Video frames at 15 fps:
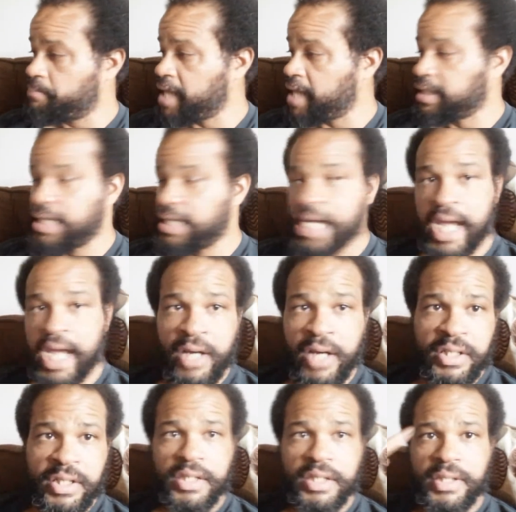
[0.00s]

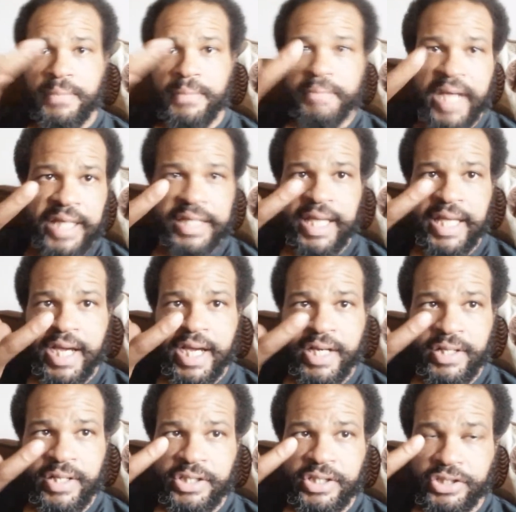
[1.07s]
Pacquiao,
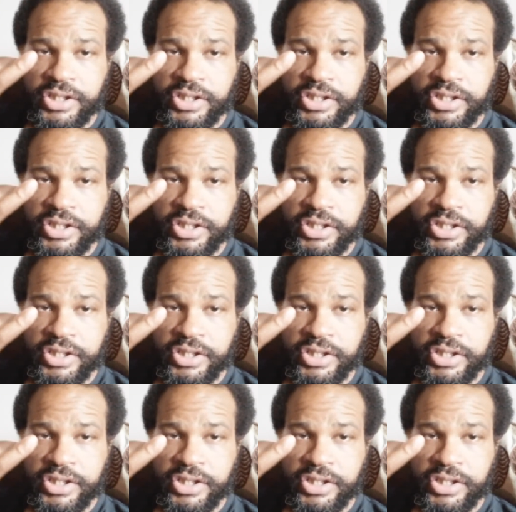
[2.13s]
Pacquiao,